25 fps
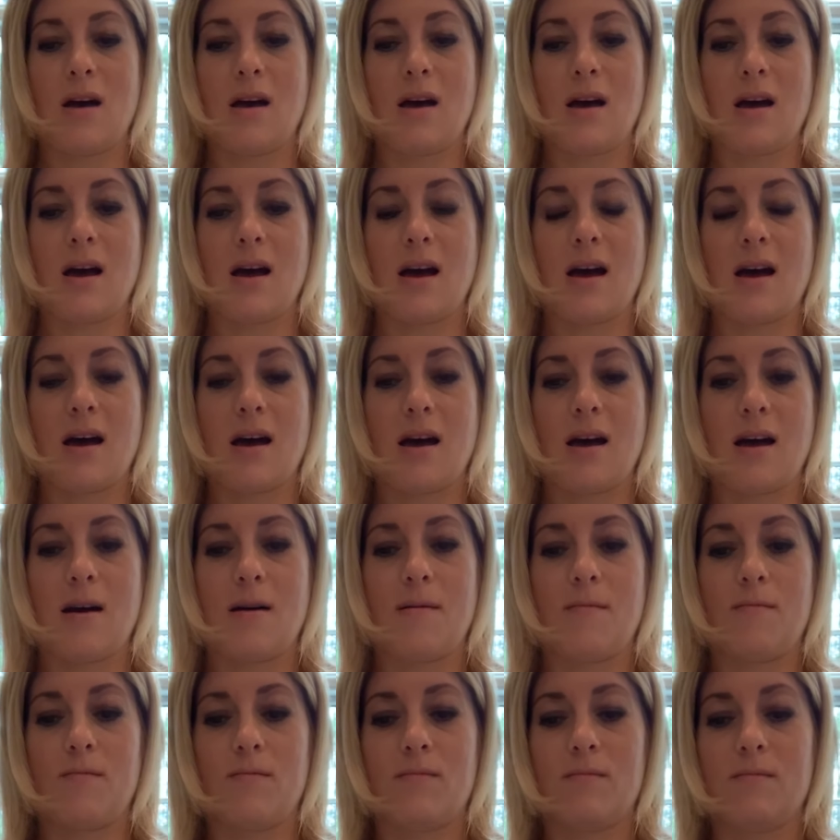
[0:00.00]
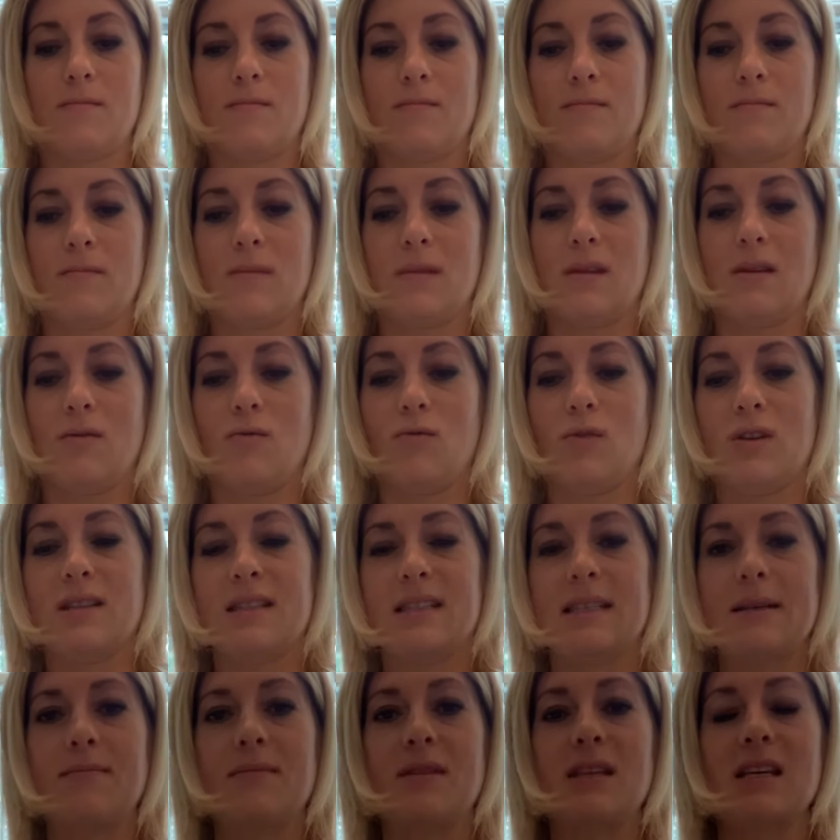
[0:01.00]
when
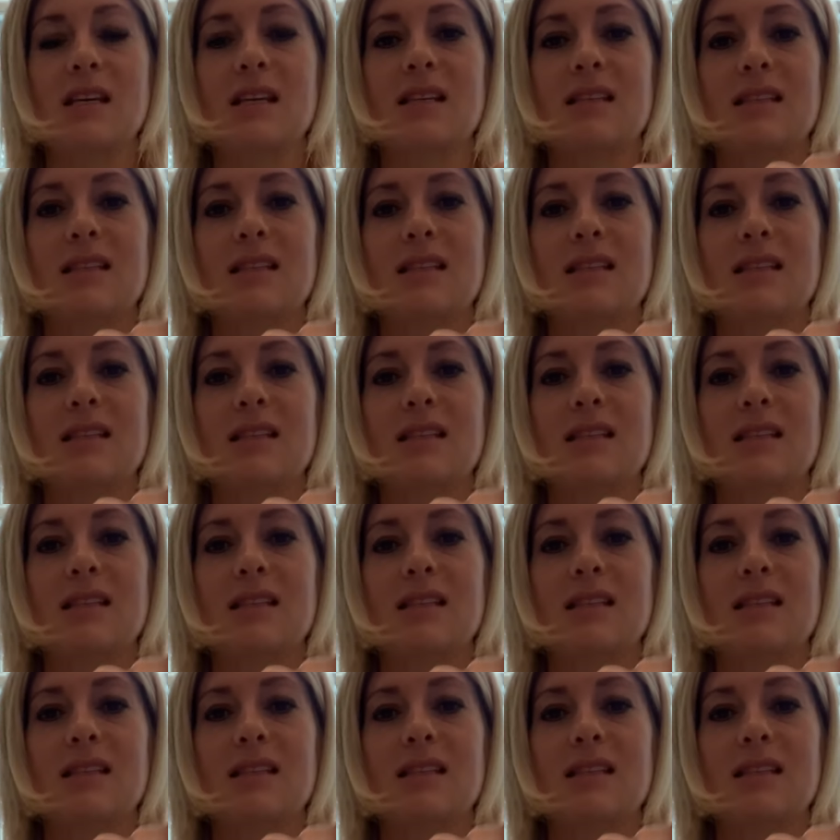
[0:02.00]
something is